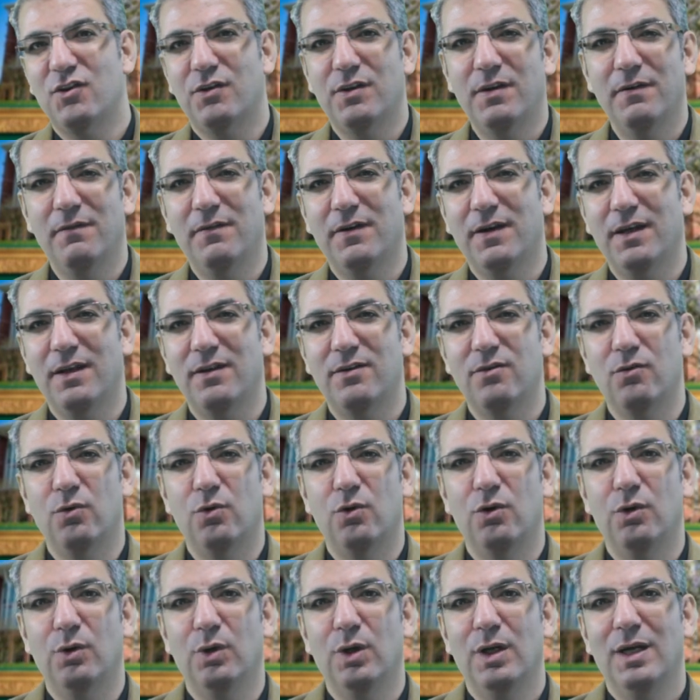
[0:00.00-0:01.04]
certificate
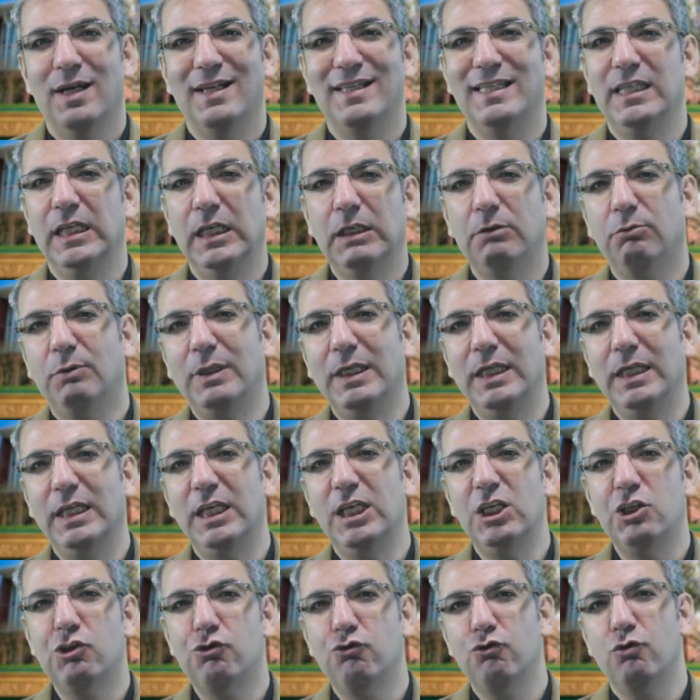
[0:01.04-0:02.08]
or degree
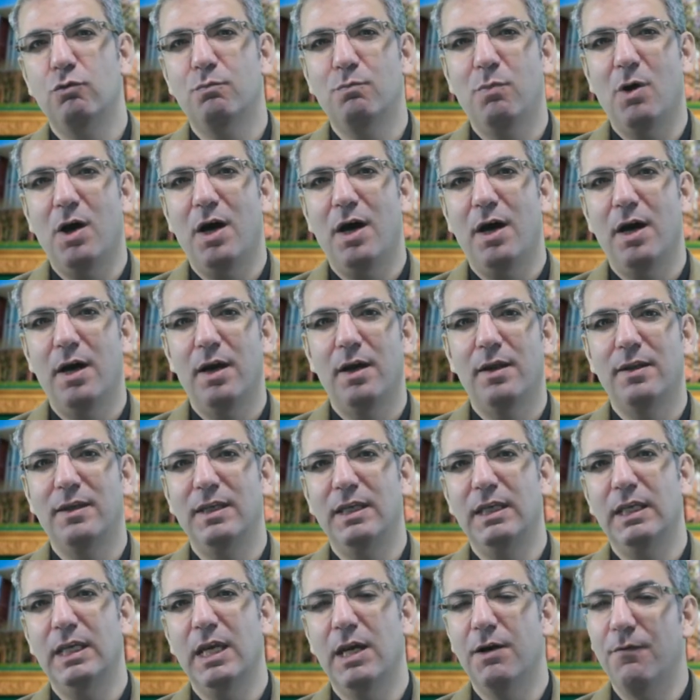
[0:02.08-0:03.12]
issued by
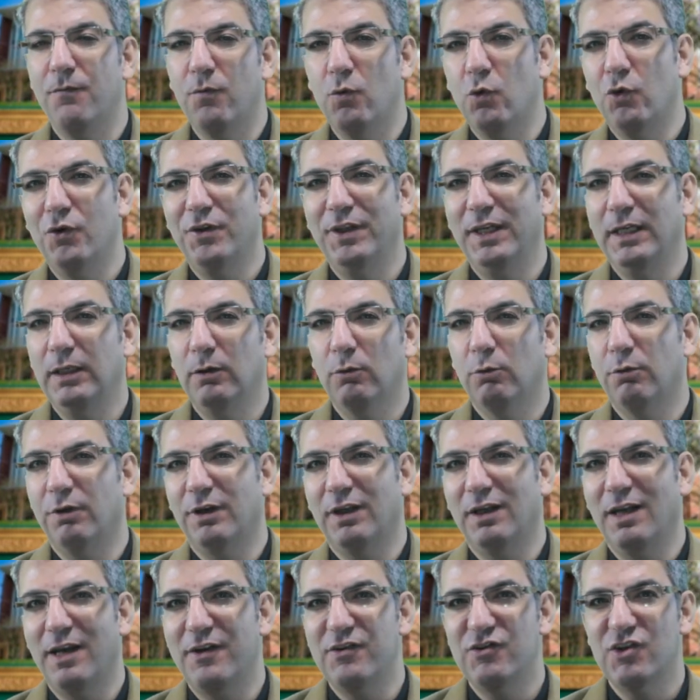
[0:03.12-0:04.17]
the awarding
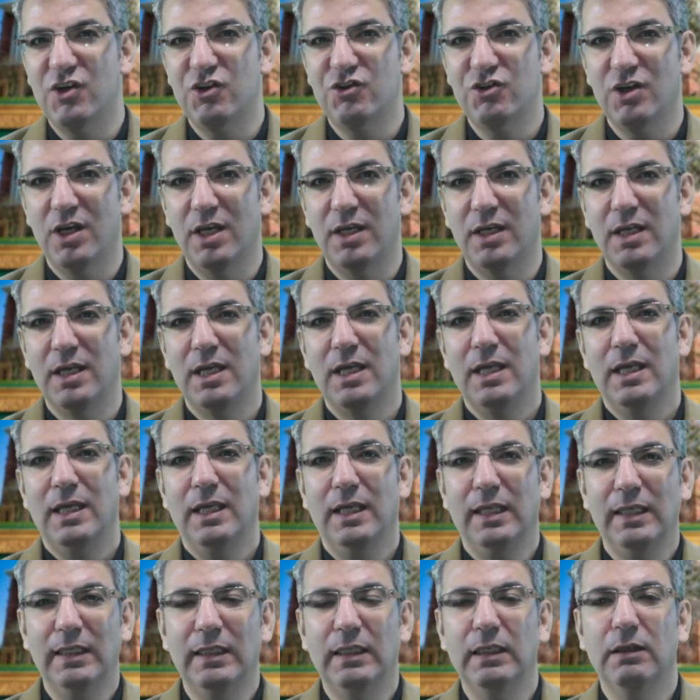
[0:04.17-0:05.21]
organization
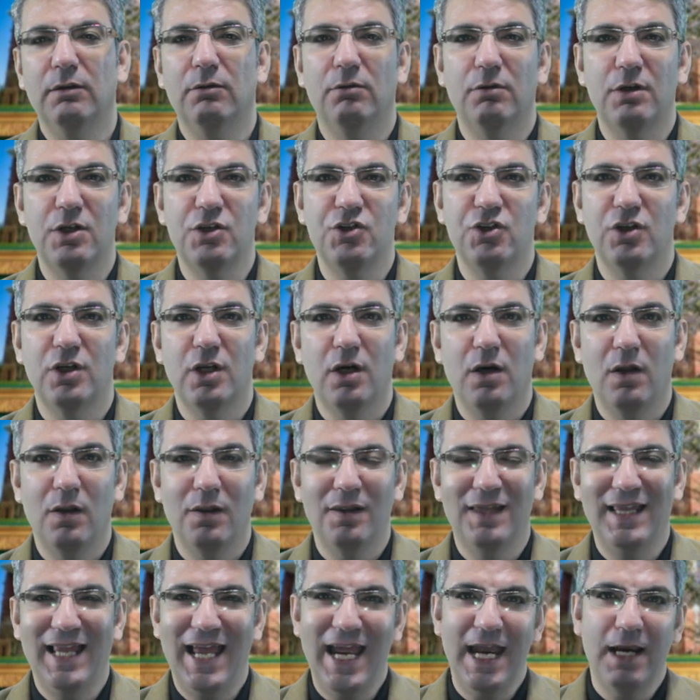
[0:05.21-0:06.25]
in the original
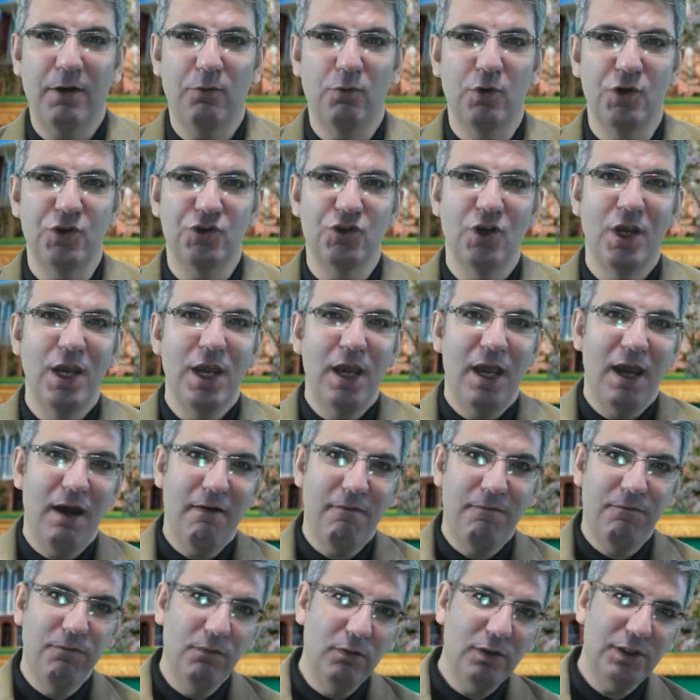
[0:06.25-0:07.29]
language. A
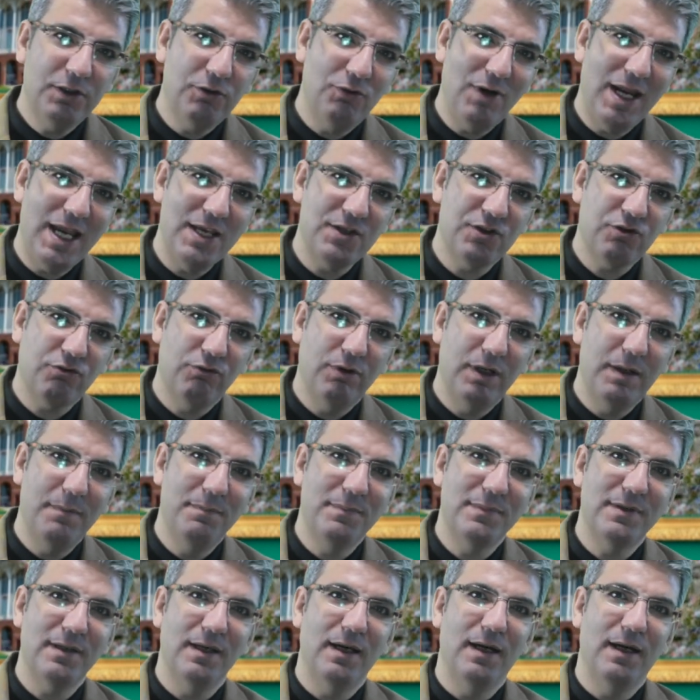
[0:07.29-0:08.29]
full transcript,